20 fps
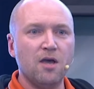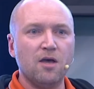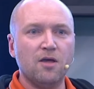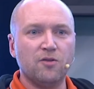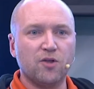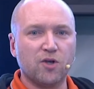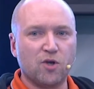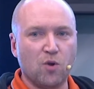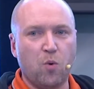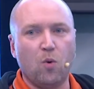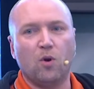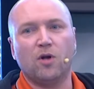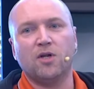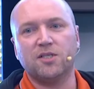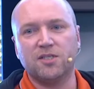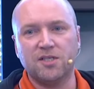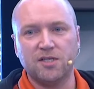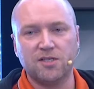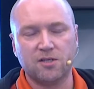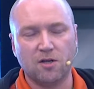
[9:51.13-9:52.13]
The
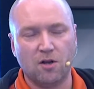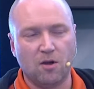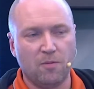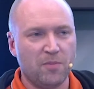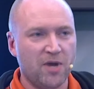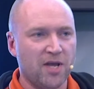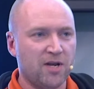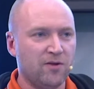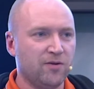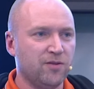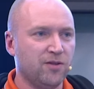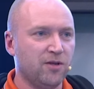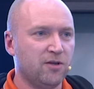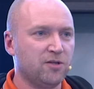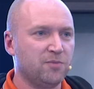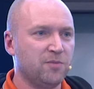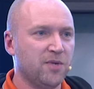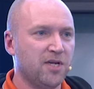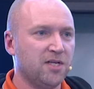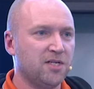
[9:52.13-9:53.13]
quality is a lot better in
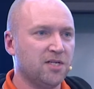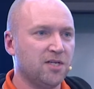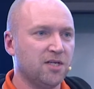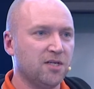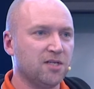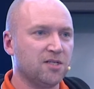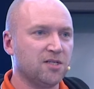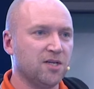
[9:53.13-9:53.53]
those meetings,